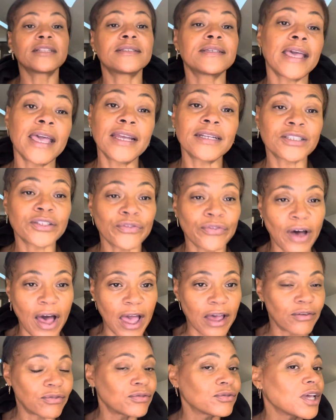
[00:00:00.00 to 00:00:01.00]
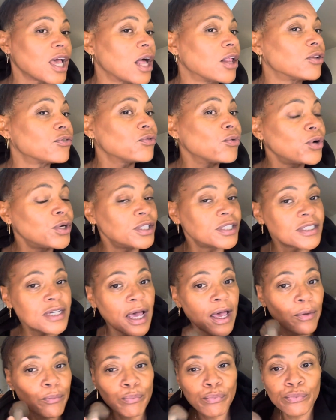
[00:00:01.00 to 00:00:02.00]
8 to 5 California
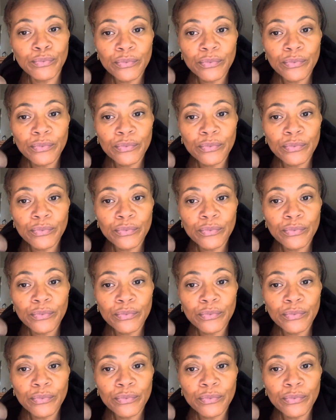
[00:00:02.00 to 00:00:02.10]
time.